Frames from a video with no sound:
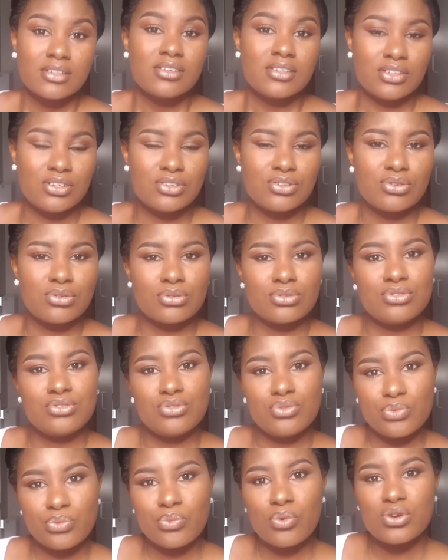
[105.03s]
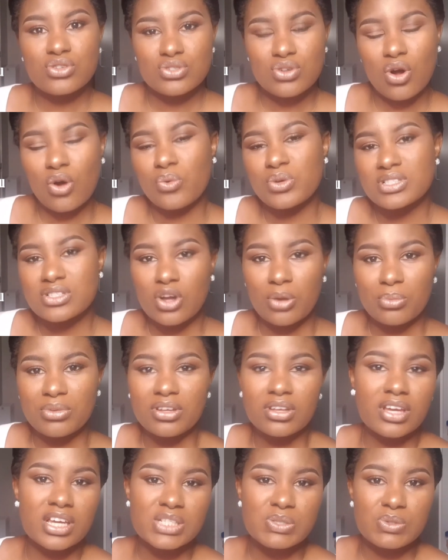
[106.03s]
you know you want to always
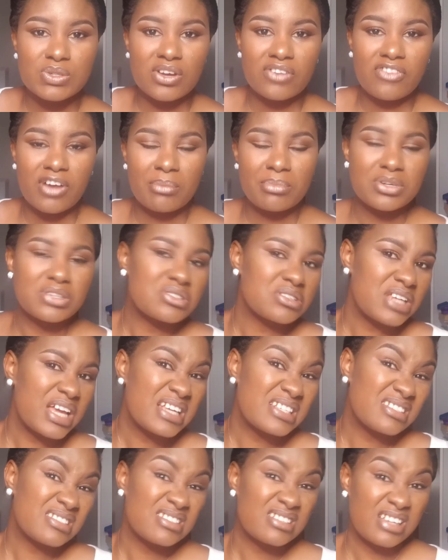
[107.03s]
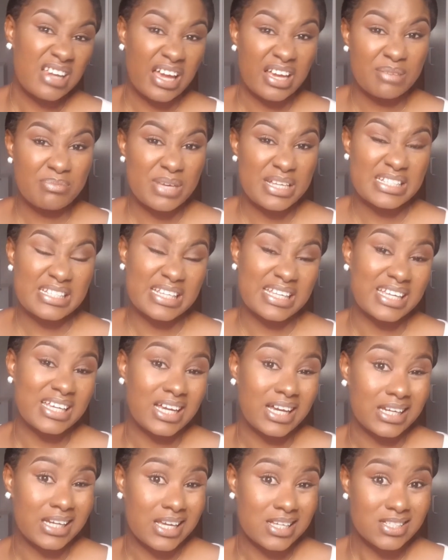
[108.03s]
communicate with your family. So that's like basically
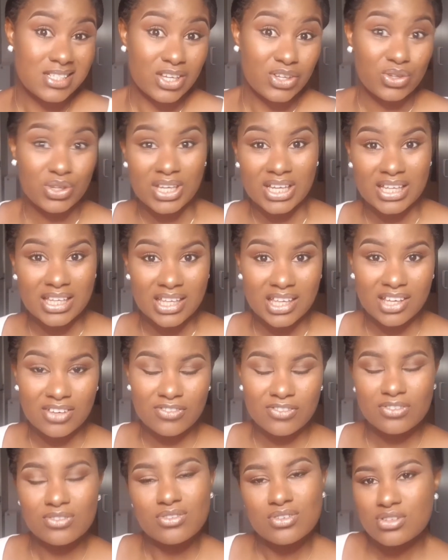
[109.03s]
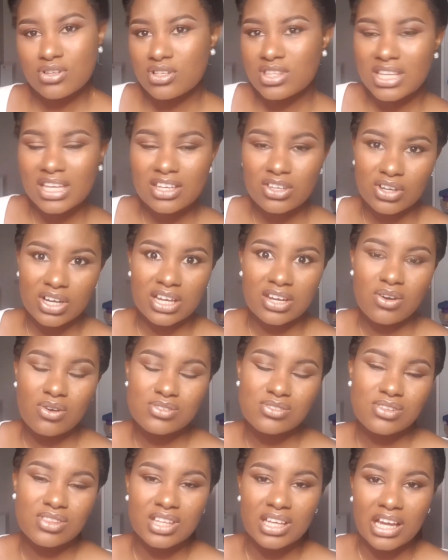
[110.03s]
an answer you can give. Think you can
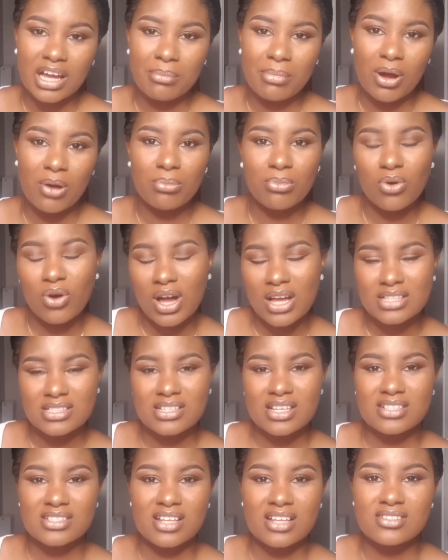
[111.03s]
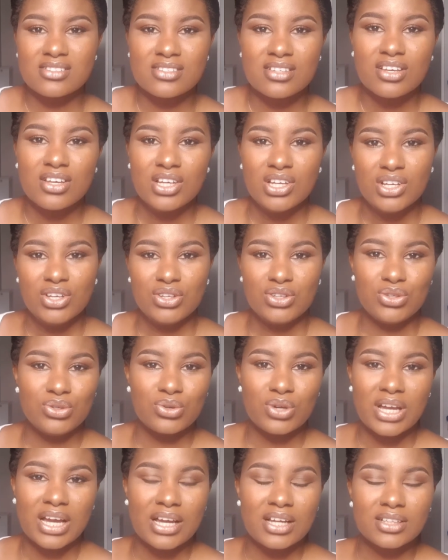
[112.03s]
also think about more answers that
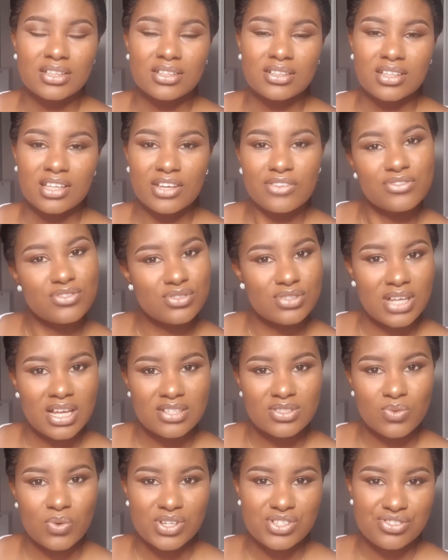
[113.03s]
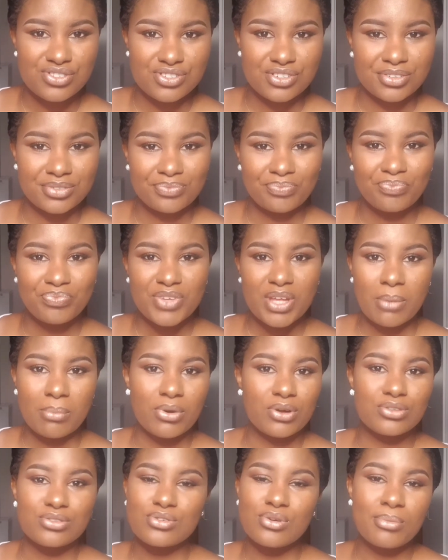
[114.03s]
you can give to that question,
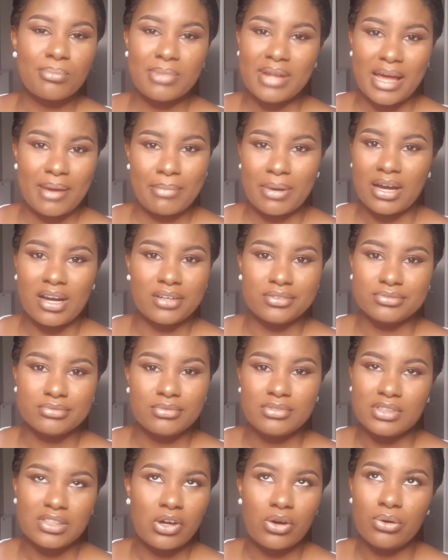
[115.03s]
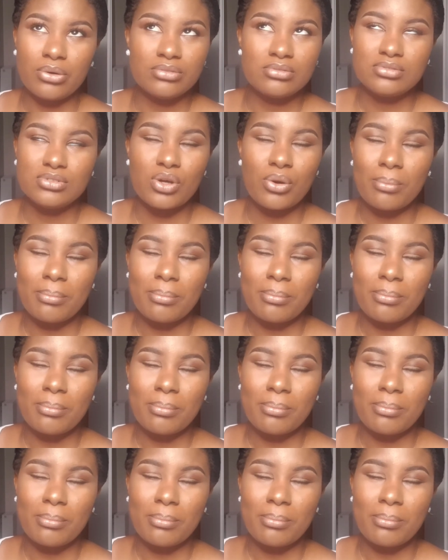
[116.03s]
but don't blabber on, you know,